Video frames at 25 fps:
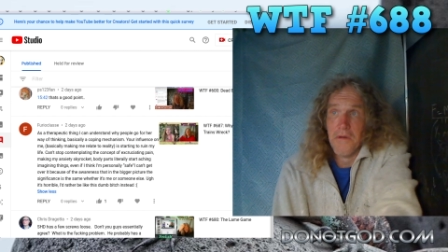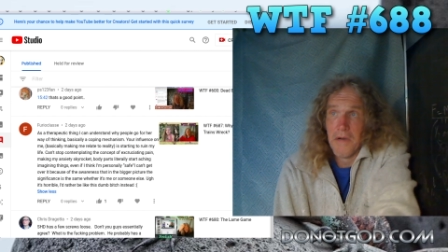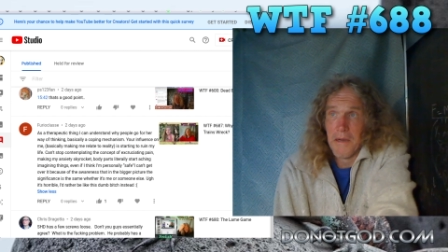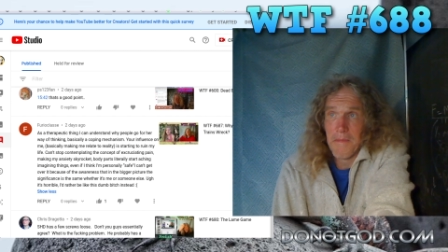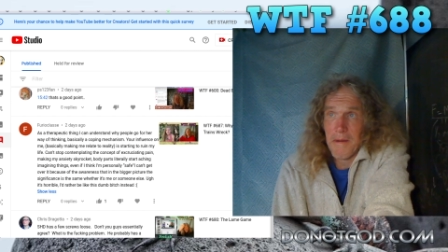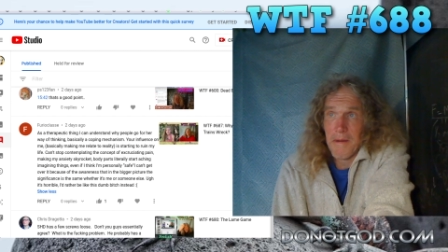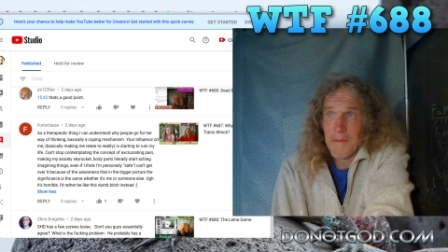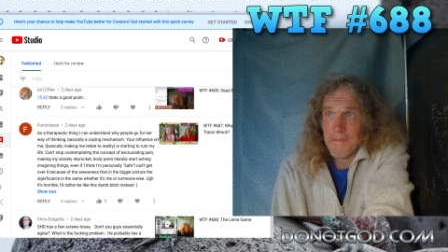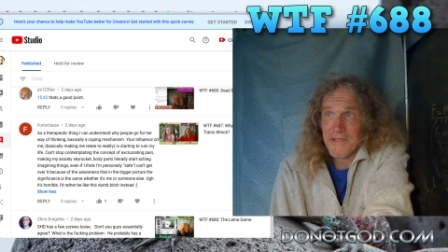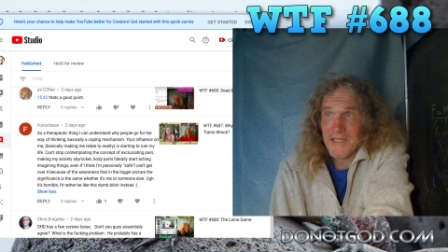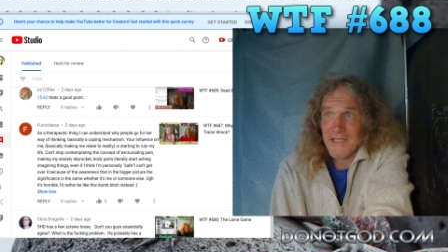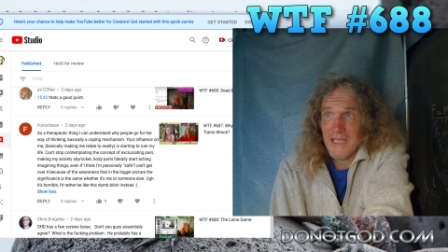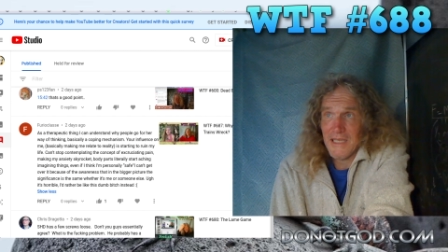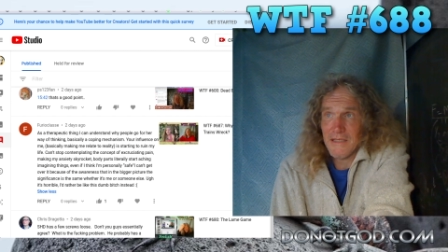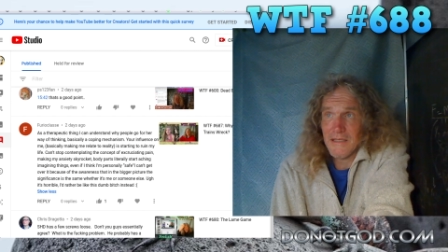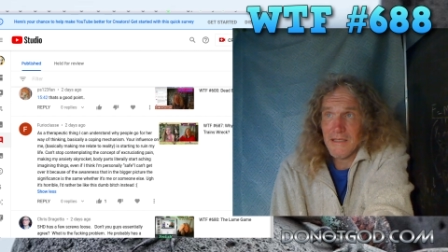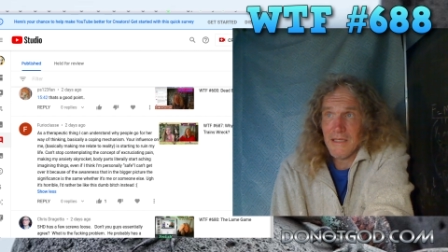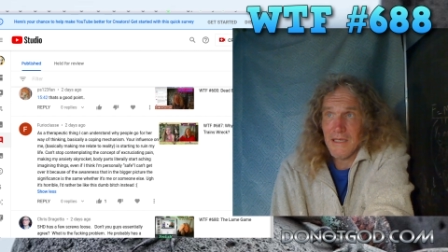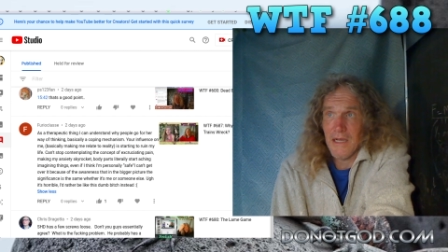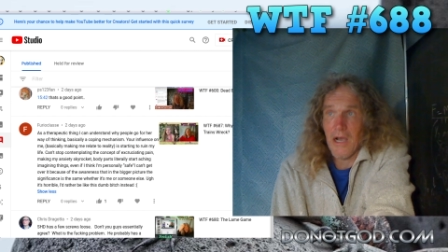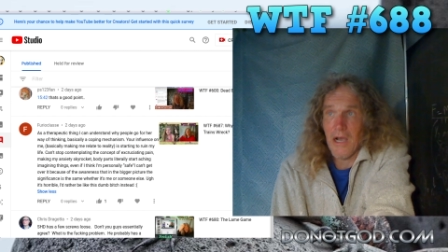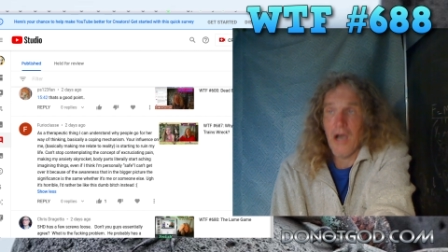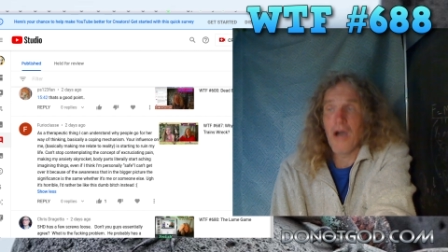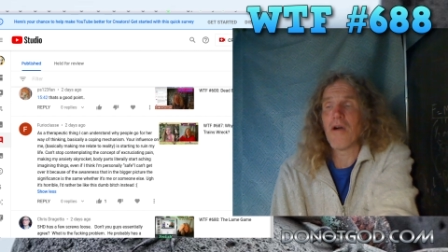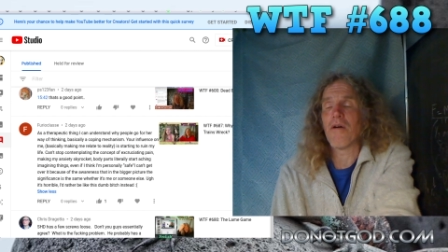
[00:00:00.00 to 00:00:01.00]
oh, I'm
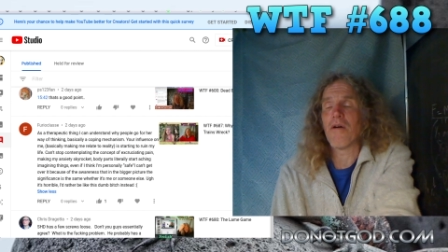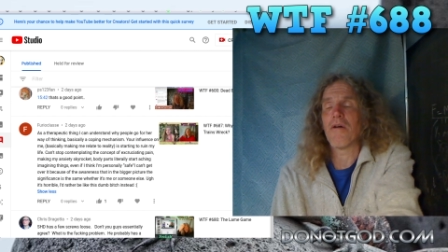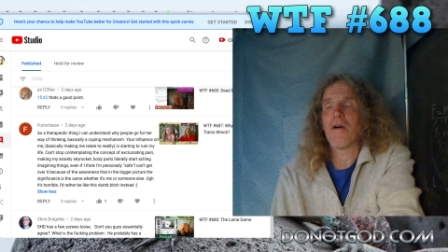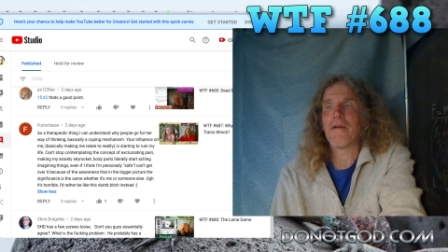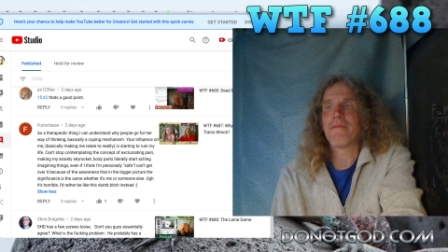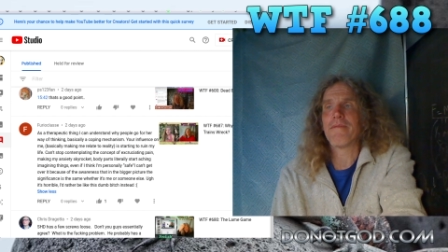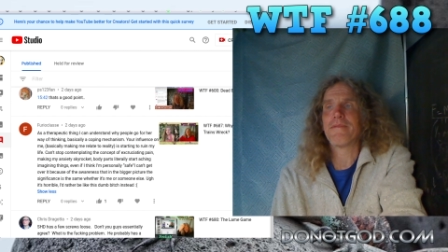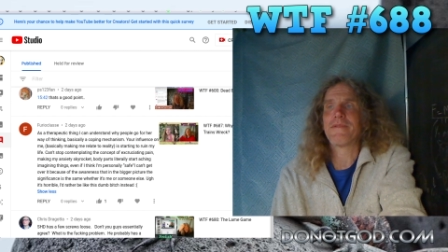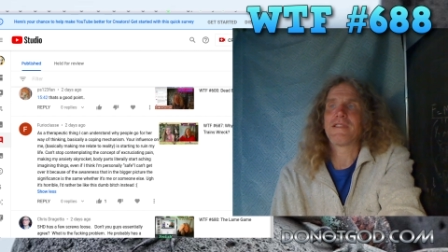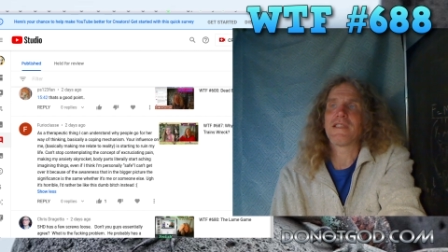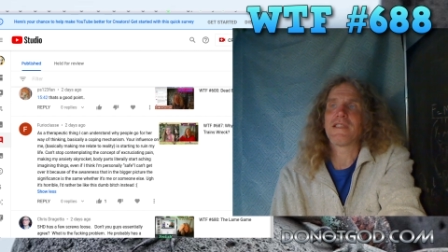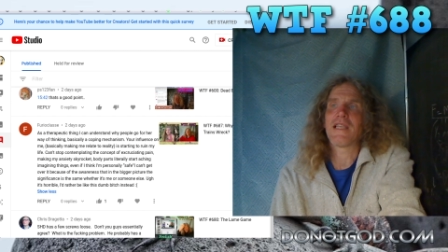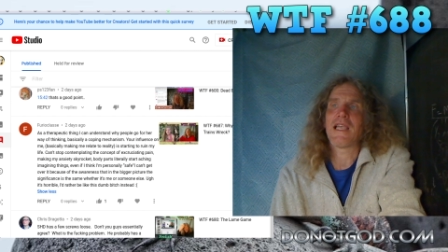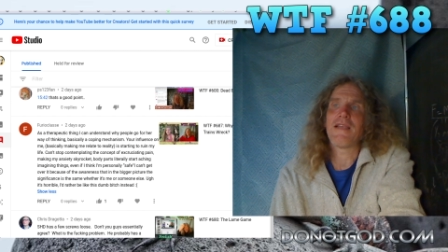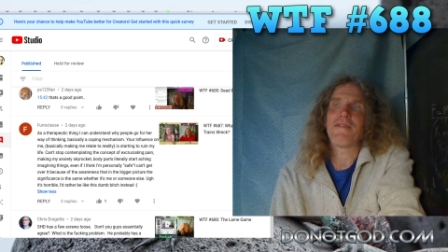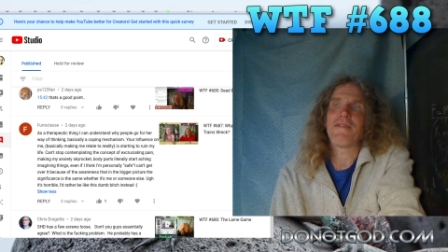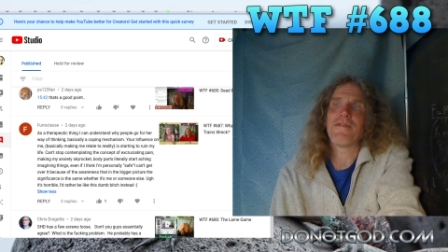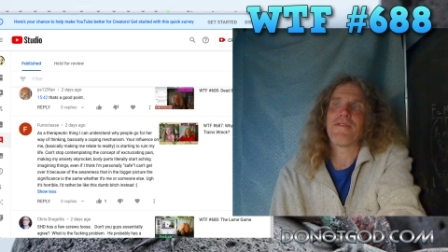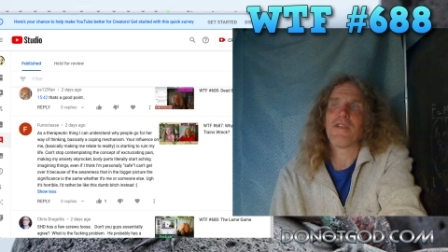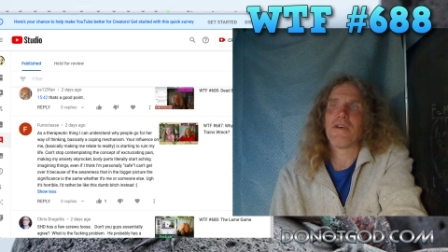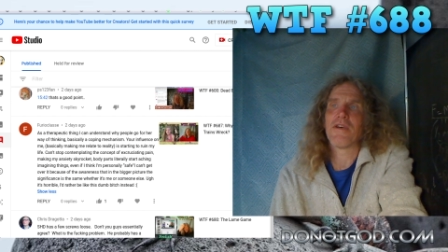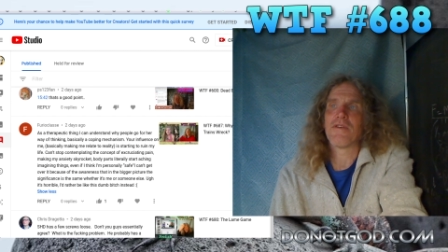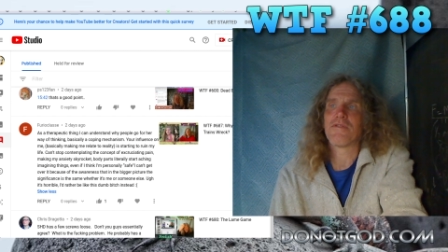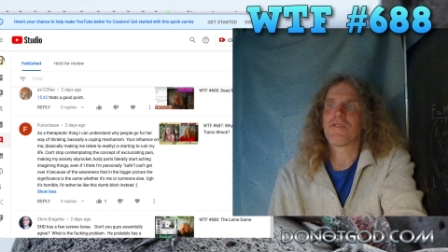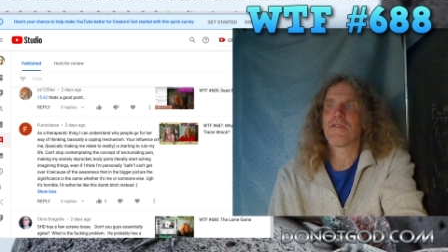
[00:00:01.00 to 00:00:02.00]
obsessing. Oh, I'm
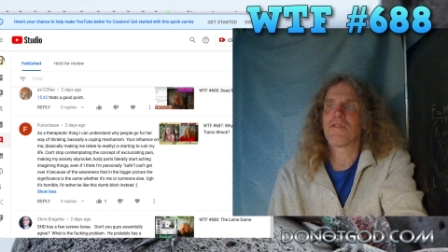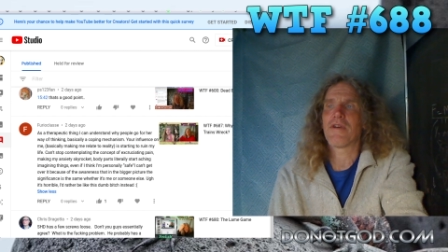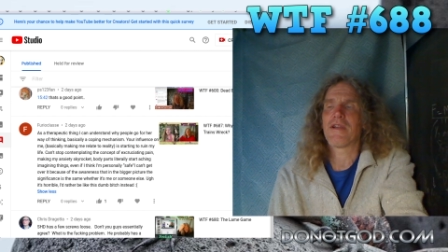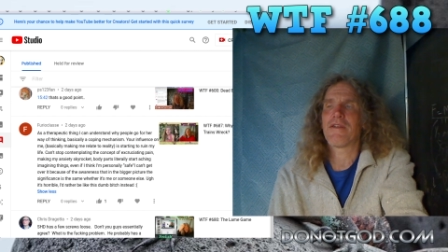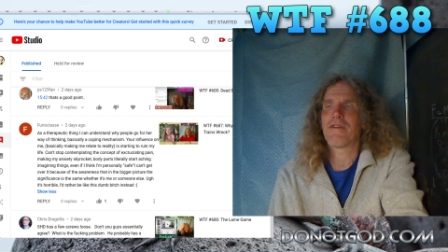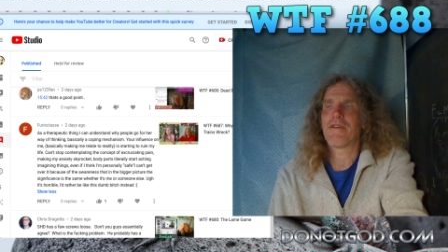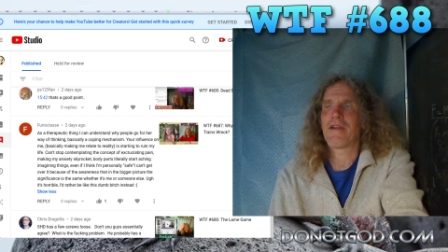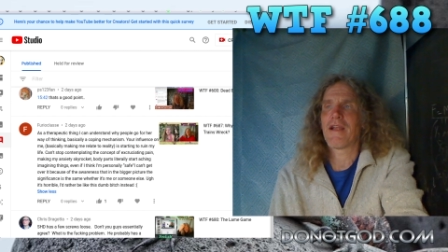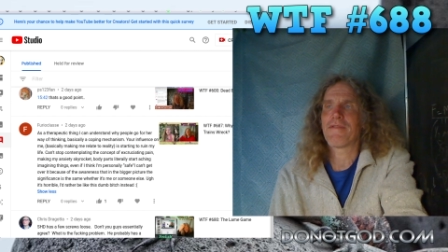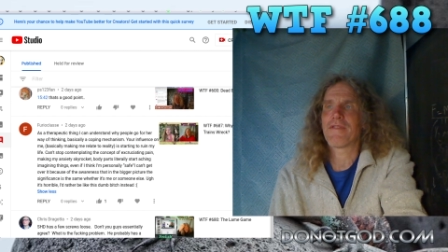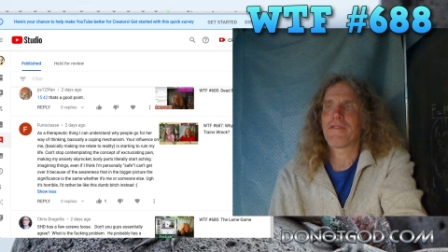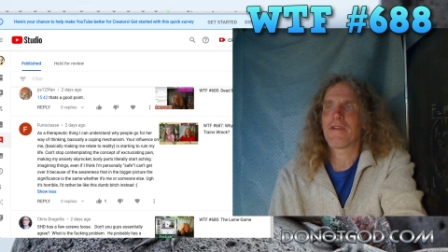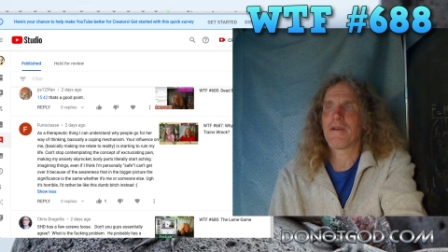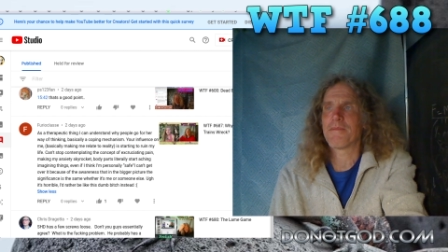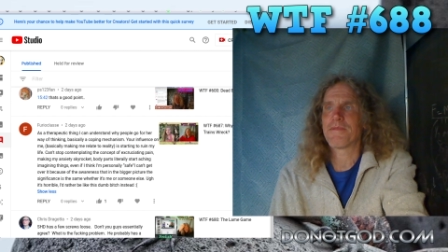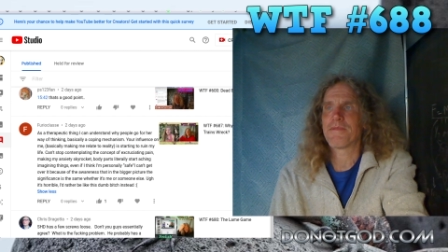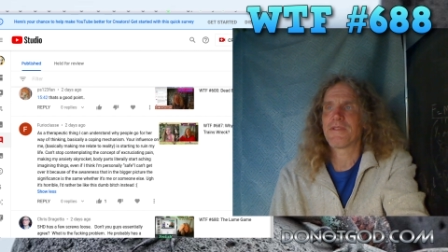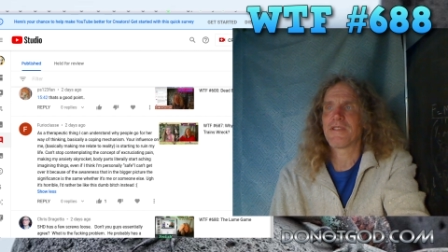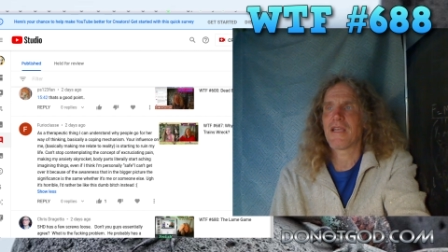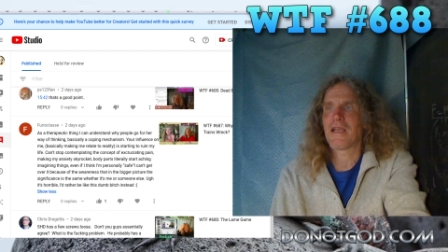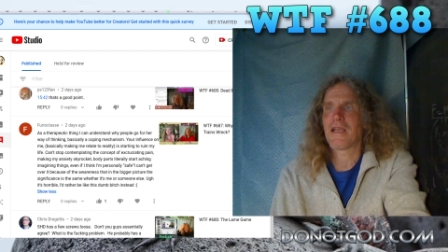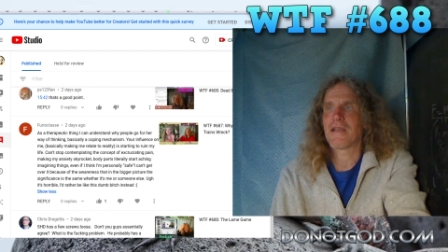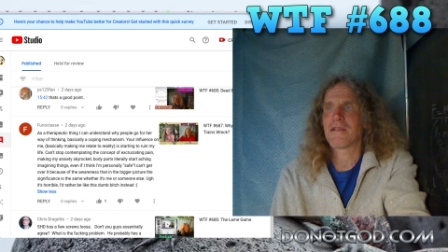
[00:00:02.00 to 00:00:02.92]
safe though, so I don't have to